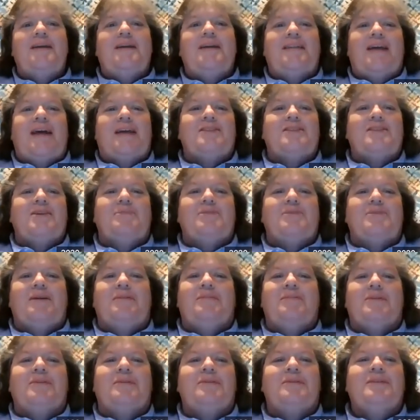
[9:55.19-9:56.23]
that
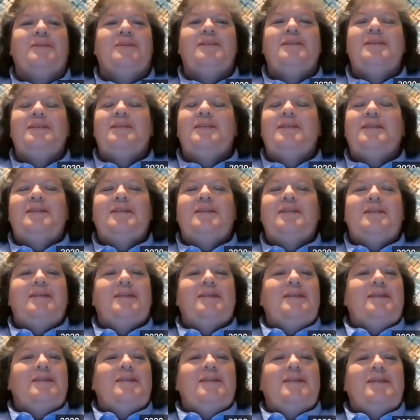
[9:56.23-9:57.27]
September.
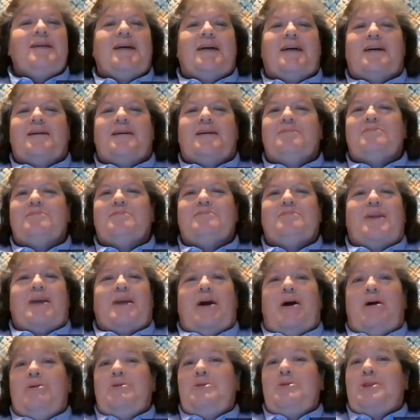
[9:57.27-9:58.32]
They
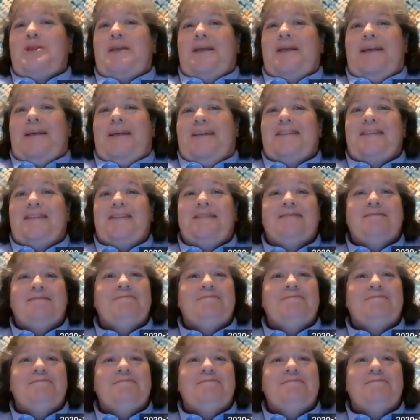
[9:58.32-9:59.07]
hosted it.